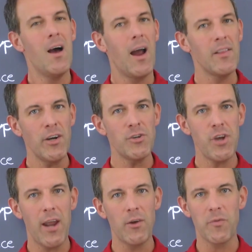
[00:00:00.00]
I later
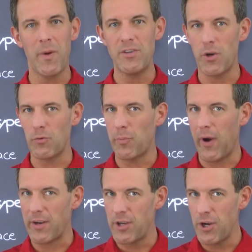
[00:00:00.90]
chatted with my general
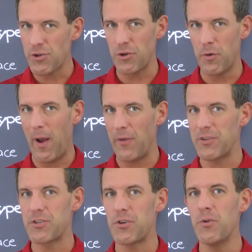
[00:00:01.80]
practitioner about
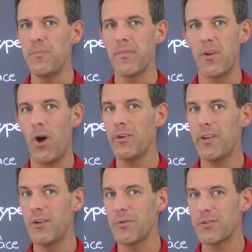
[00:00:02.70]
this too, and all he
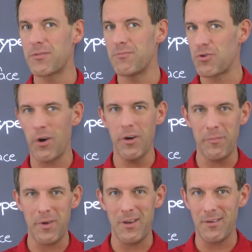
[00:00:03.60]
did was shrug at
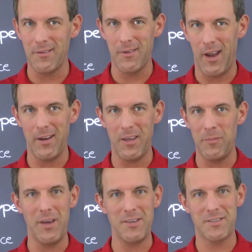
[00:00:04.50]
me and kind of give
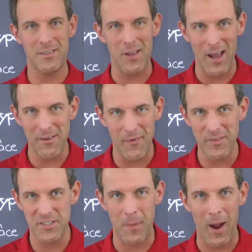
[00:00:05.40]
me a sly
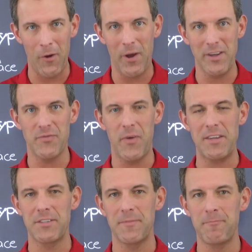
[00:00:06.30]
smile on his
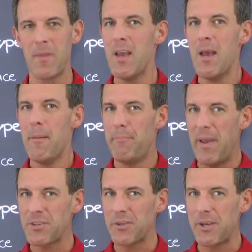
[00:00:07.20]
face.
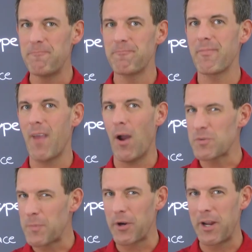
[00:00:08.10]
Basically, I
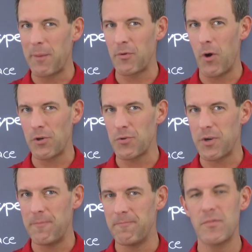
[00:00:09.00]
was barking up the wrong
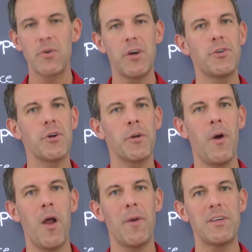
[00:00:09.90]
tree, so I took it
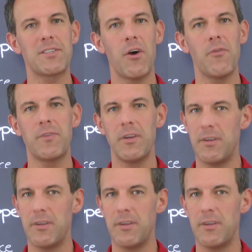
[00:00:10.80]
upon myself to